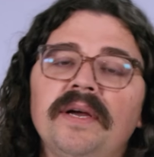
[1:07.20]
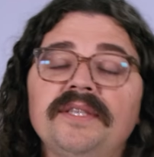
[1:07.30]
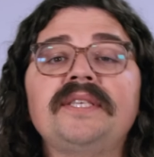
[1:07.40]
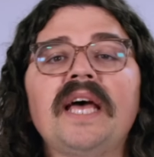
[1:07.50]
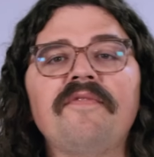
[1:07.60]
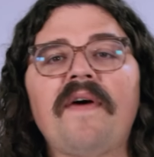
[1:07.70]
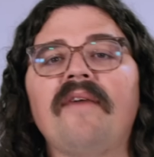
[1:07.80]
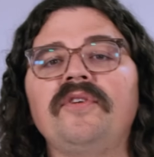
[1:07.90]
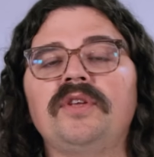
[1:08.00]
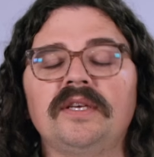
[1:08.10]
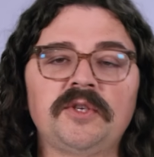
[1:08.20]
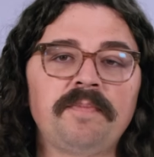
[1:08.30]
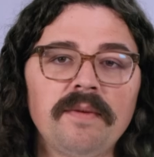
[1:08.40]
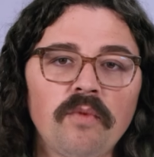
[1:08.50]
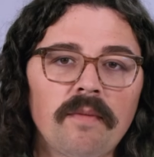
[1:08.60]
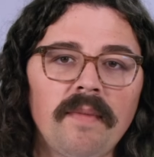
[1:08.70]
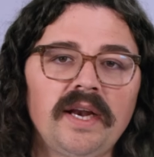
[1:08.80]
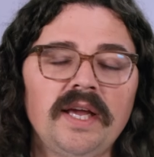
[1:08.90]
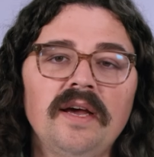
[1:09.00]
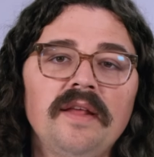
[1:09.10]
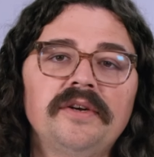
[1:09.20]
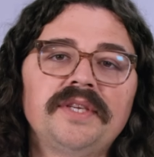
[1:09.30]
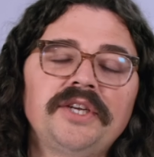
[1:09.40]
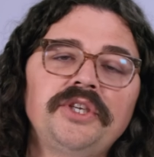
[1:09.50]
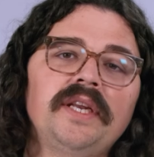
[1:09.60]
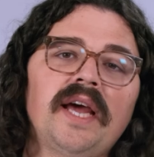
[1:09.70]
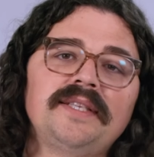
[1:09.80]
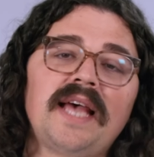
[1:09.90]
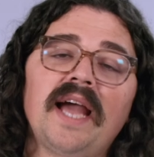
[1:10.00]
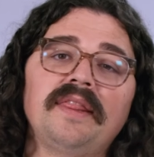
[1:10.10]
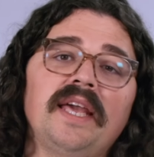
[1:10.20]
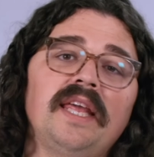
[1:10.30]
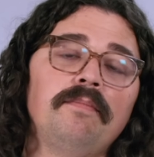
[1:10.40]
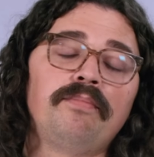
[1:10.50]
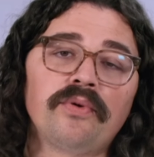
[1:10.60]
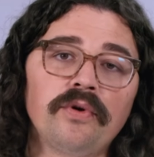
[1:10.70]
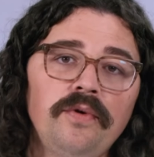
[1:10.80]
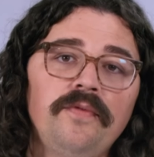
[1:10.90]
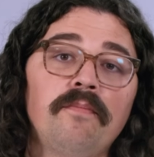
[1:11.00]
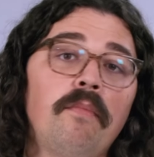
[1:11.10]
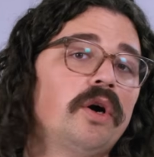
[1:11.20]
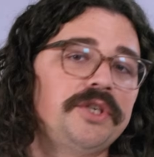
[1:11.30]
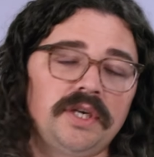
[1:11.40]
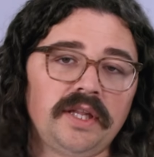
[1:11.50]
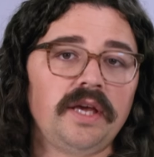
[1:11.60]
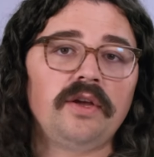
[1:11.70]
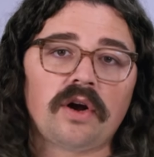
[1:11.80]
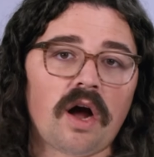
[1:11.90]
But instead of having to spend more money, there's actually a nice hack that can improve marginally your